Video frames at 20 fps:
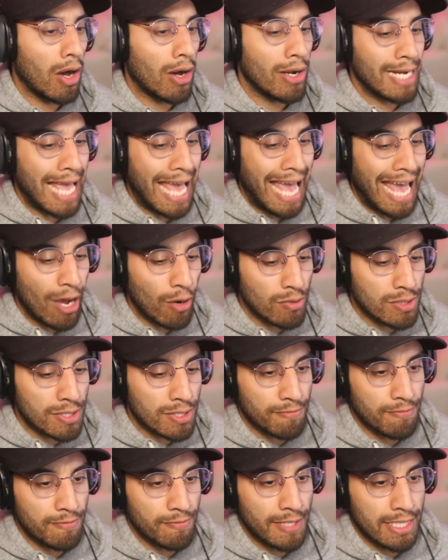on how
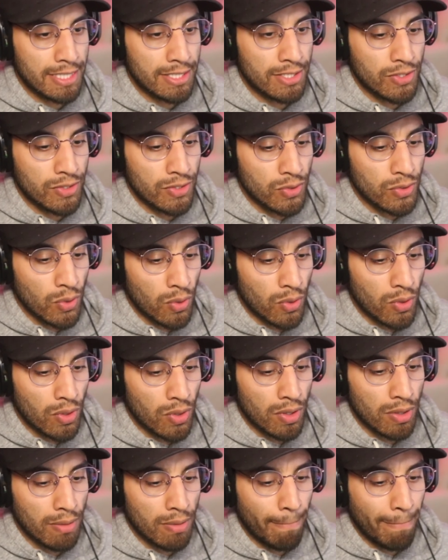to fix
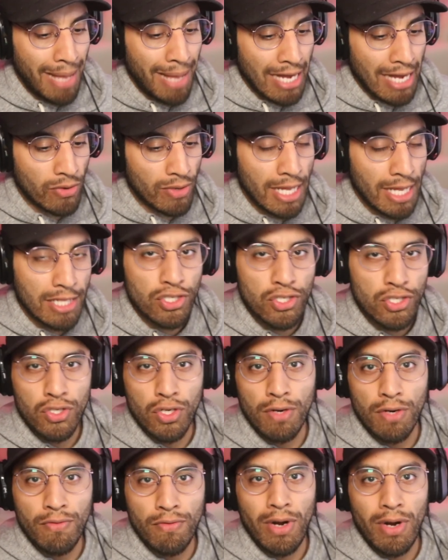your BattleNet
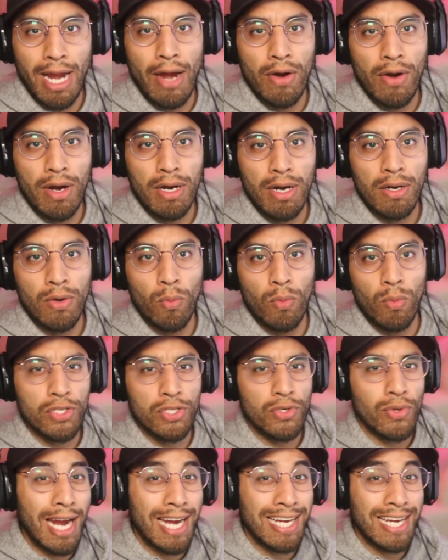server error when
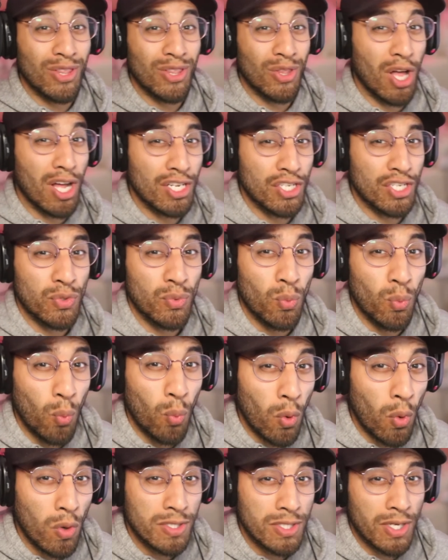trying to launch
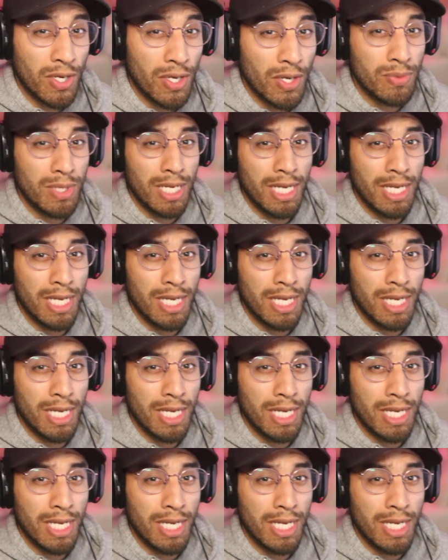Warzone